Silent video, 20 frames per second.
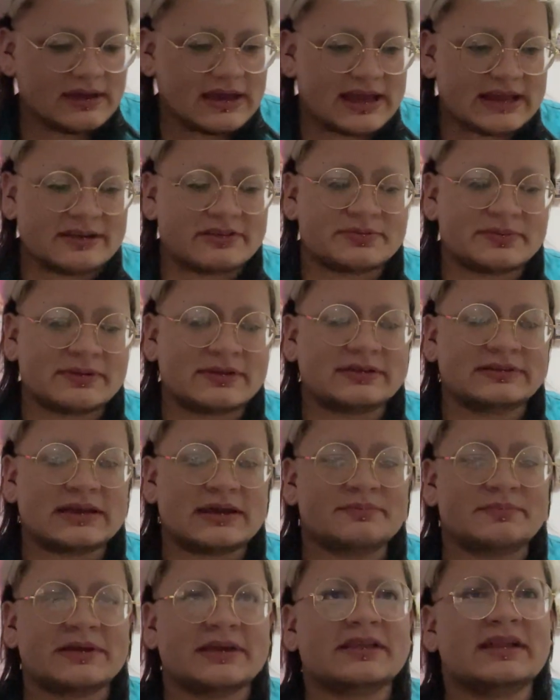I just remember one
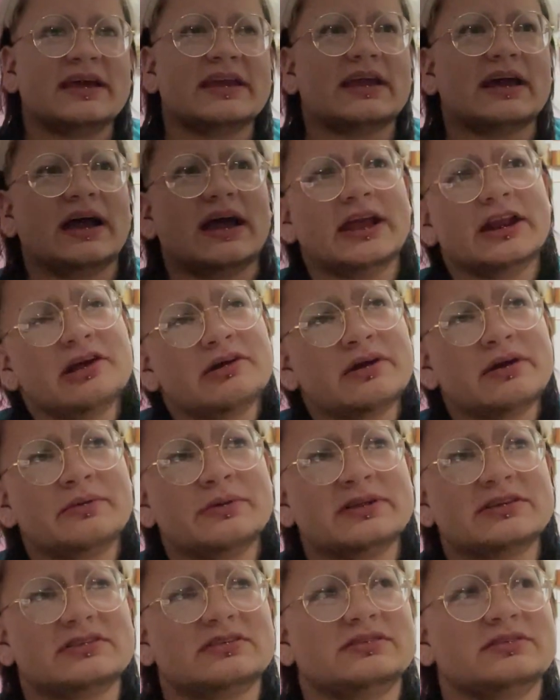time being like, I know I
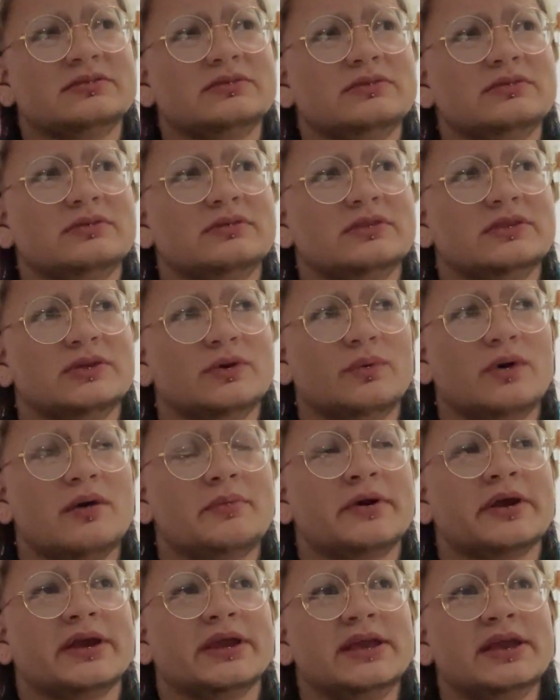went to the
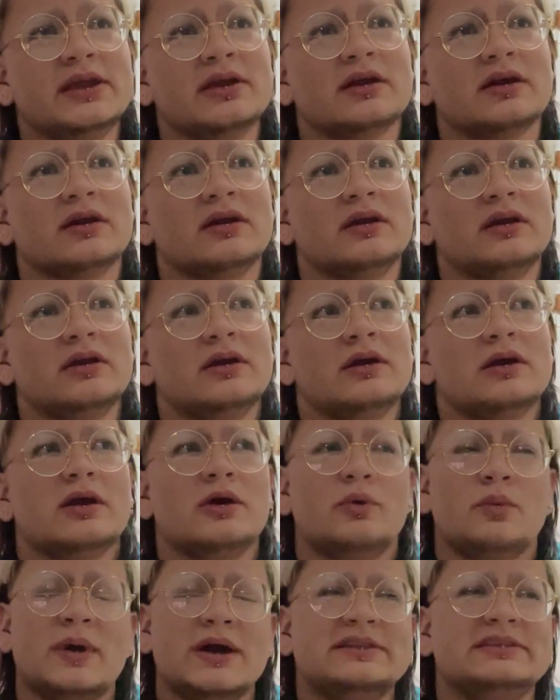Walmart here.
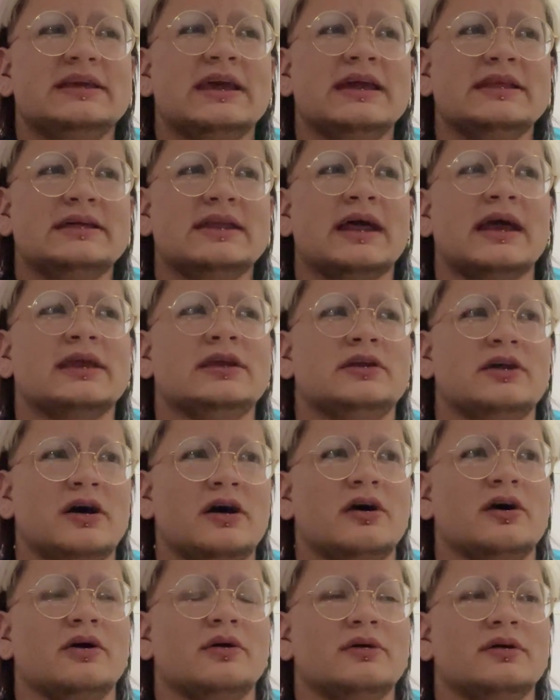What day did I
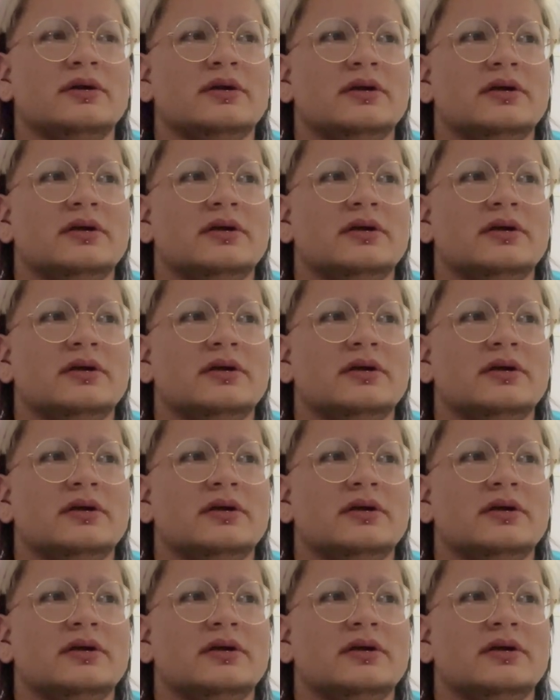go?